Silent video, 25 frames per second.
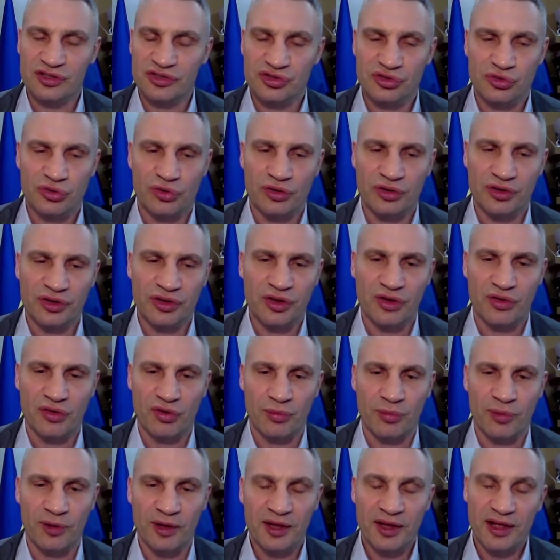stronger
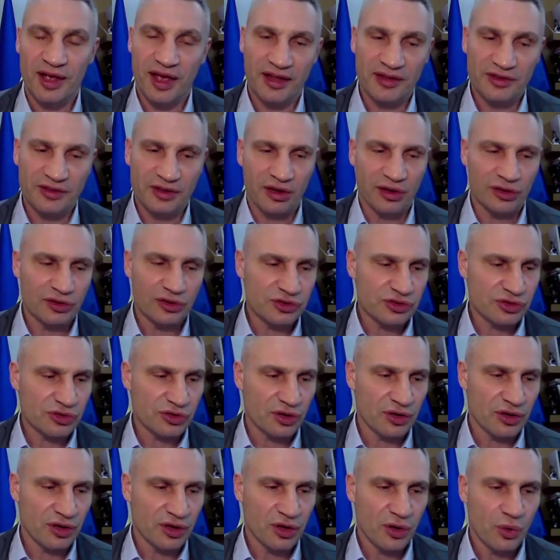Europe. And also,
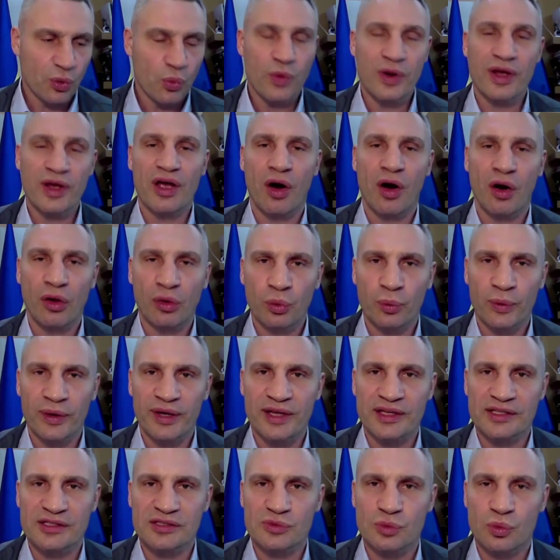we
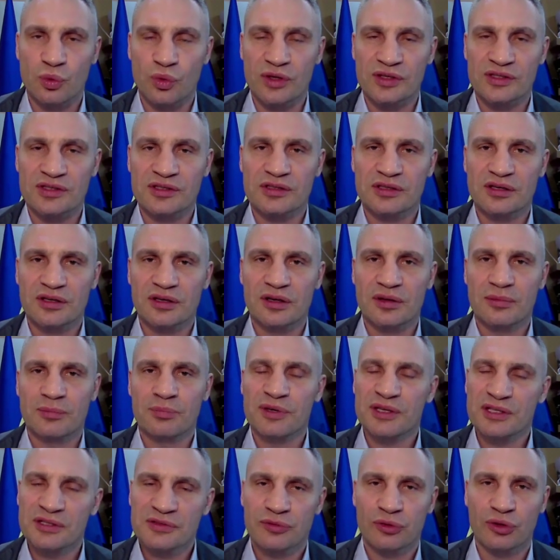always was
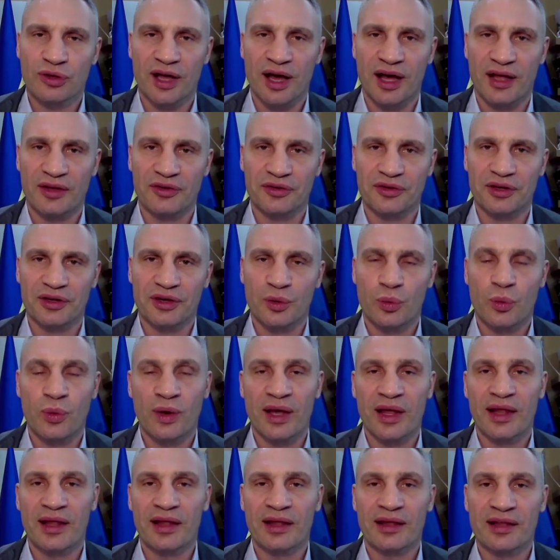peaceful country
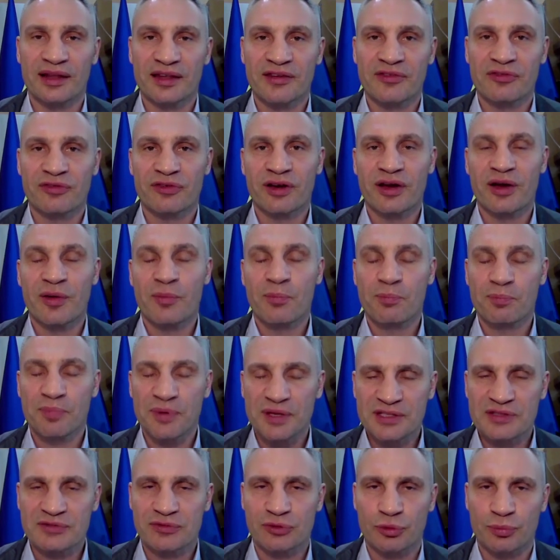where live
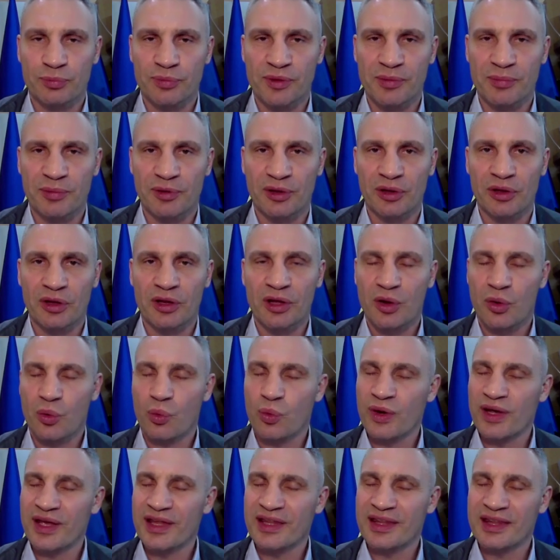peaceful people.
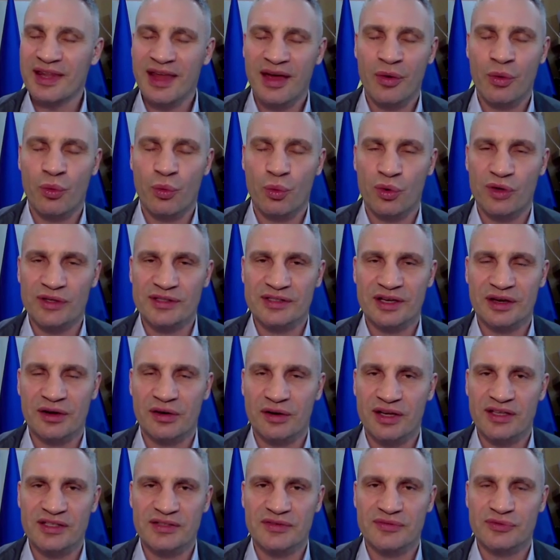We never was
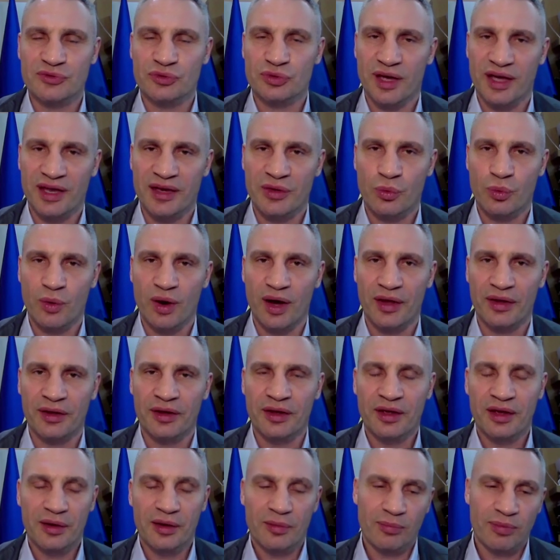aggressive to anyone.
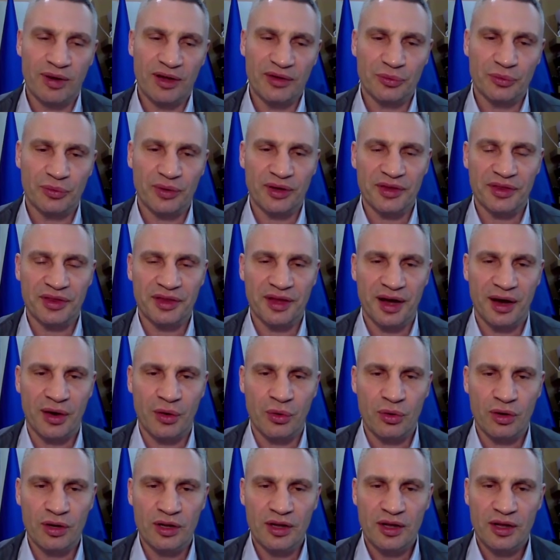But right now,
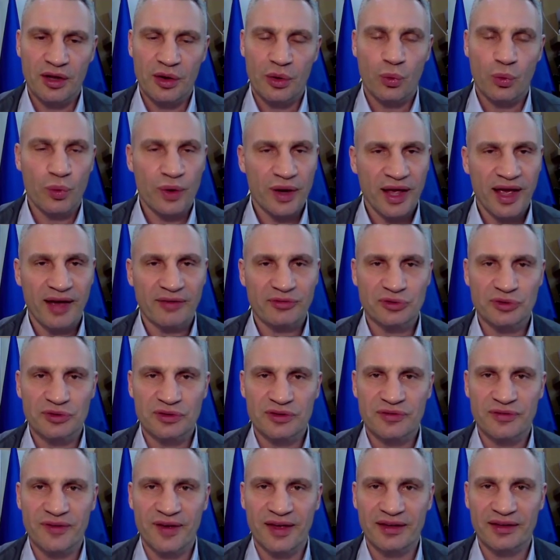we have to
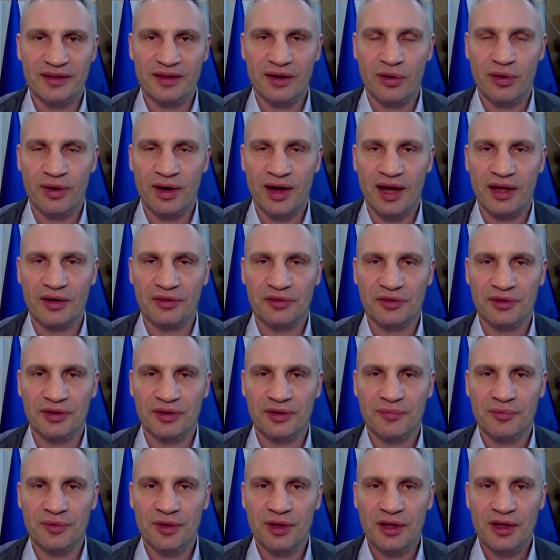defend our country.
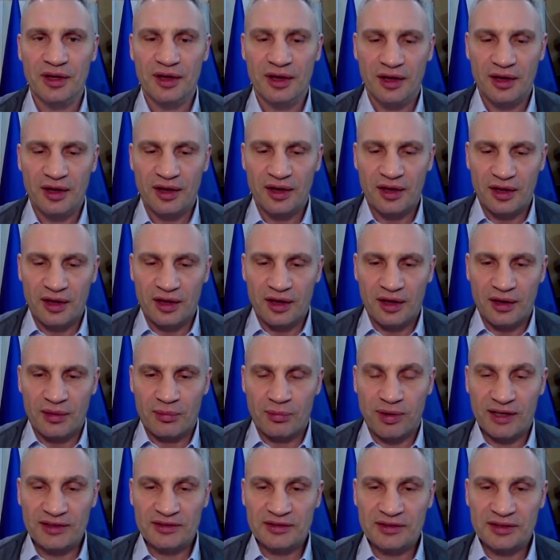
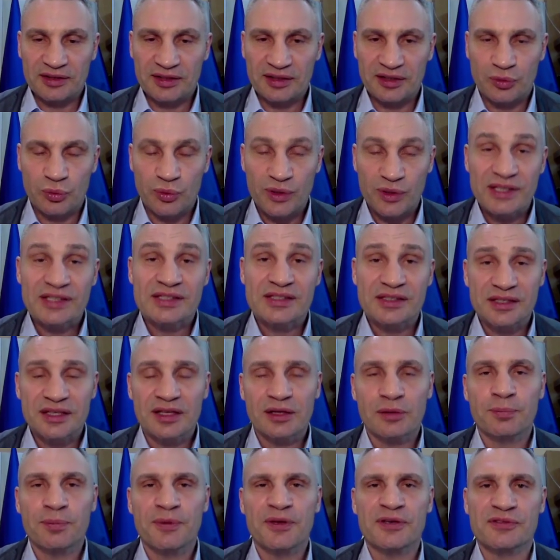But we
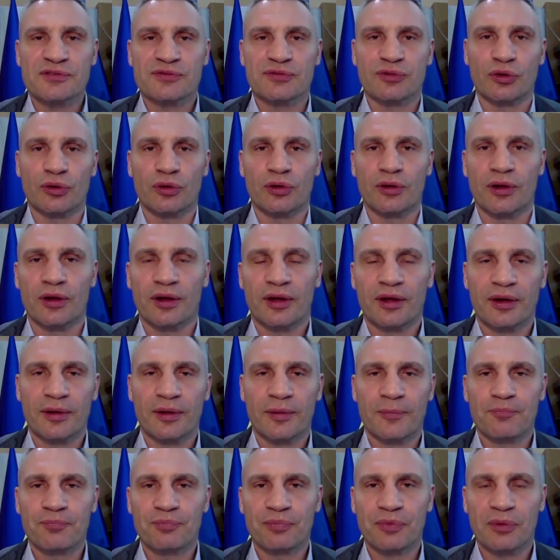still peaceful.
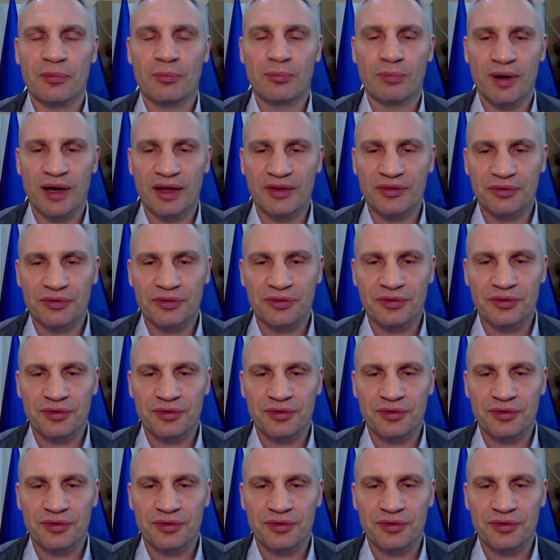But